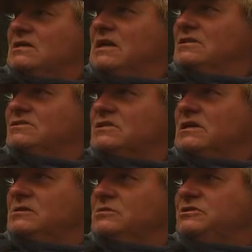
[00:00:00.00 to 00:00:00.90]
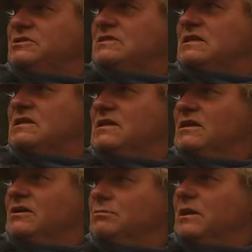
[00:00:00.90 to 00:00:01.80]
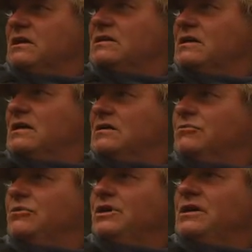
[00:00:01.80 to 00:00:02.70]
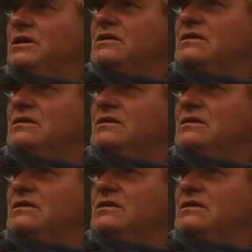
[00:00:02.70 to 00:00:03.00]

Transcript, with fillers: I used to come and just sit there and meditate and read,